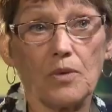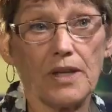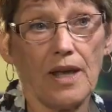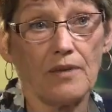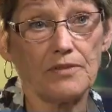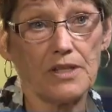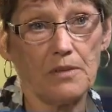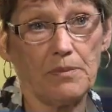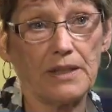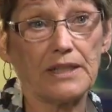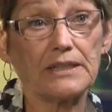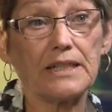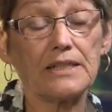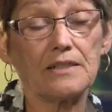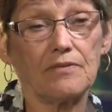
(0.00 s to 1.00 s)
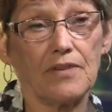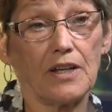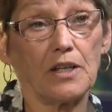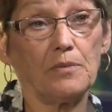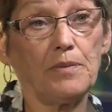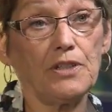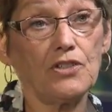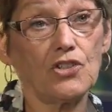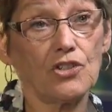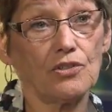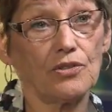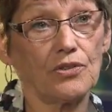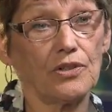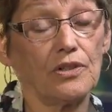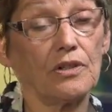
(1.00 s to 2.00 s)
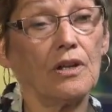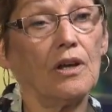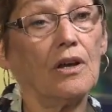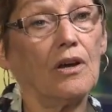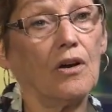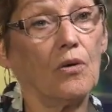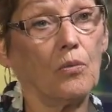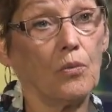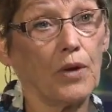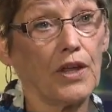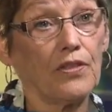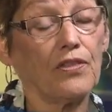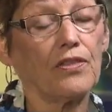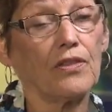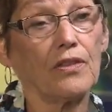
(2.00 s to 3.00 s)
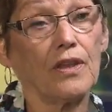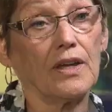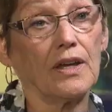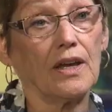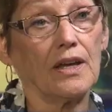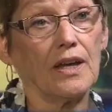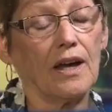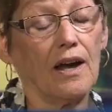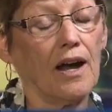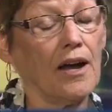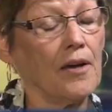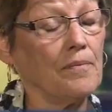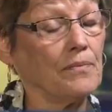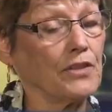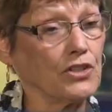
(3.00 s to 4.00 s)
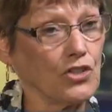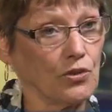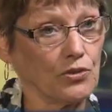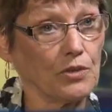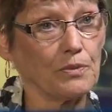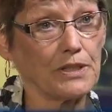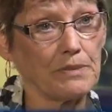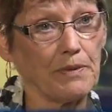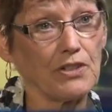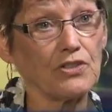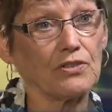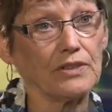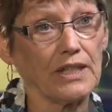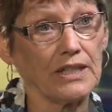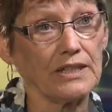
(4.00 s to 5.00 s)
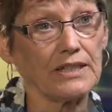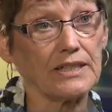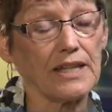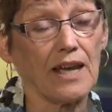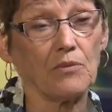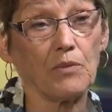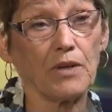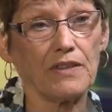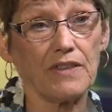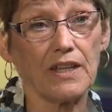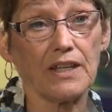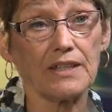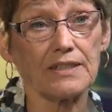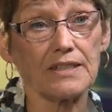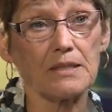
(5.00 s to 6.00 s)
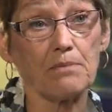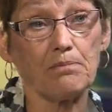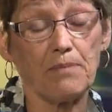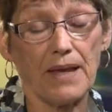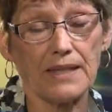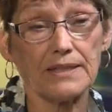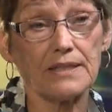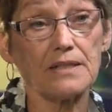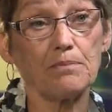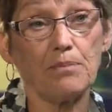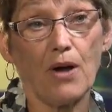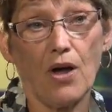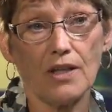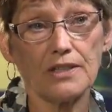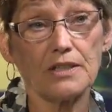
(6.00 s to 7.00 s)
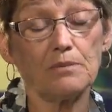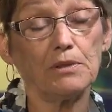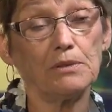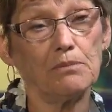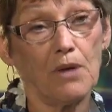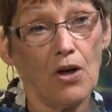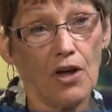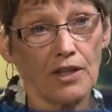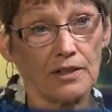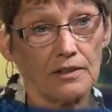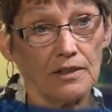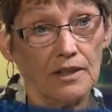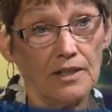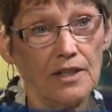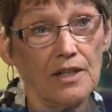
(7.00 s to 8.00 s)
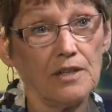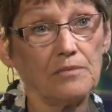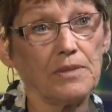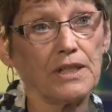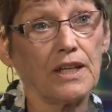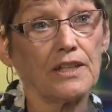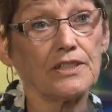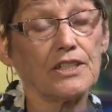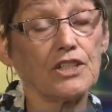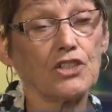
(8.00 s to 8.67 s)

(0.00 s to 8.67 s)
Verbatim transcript: We have typically developing children with um, the children with special needs, and we think it's the best possible model because